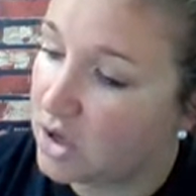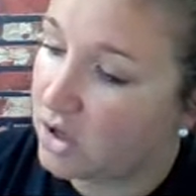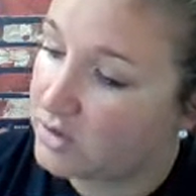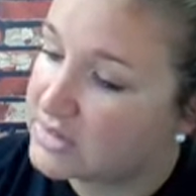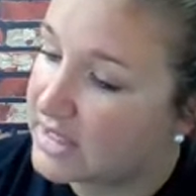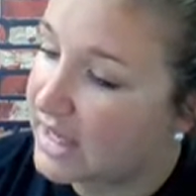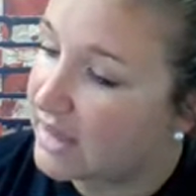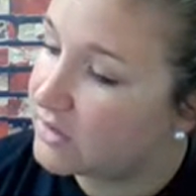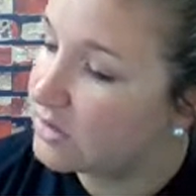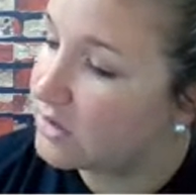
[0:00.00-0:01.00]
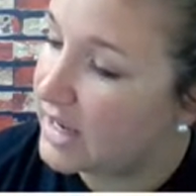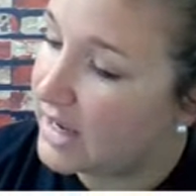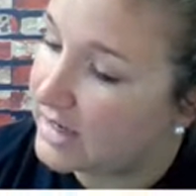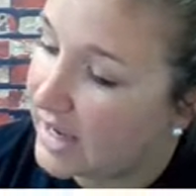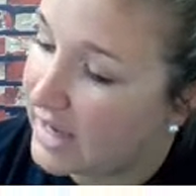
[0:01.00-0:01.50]
all together,
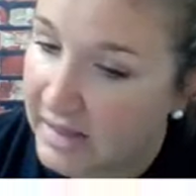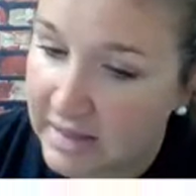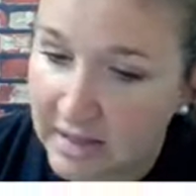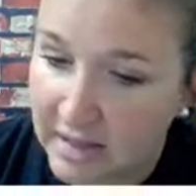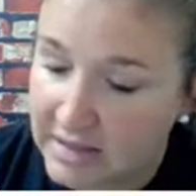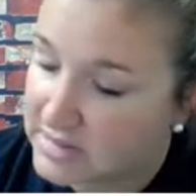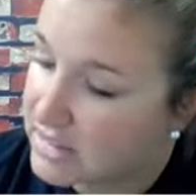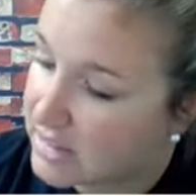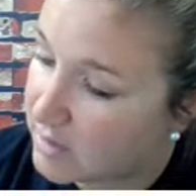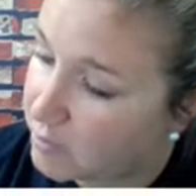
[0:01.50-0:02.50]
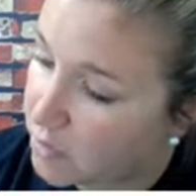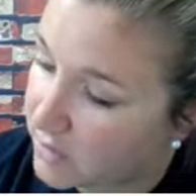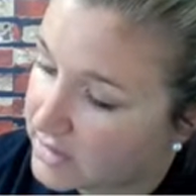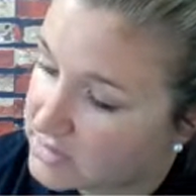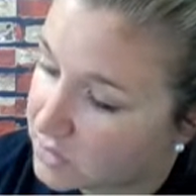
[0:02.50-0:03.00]
and I get
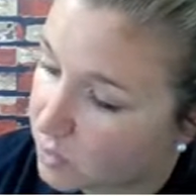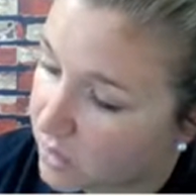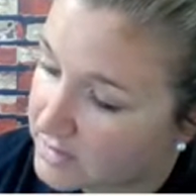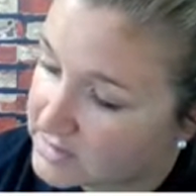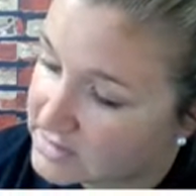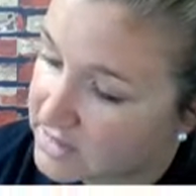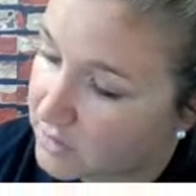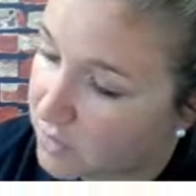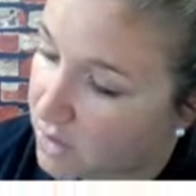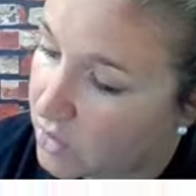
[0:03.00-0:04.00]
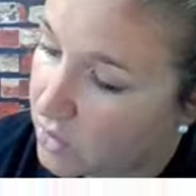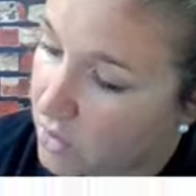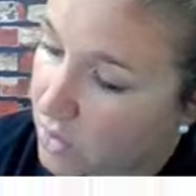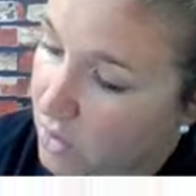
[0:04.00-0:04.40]
0.10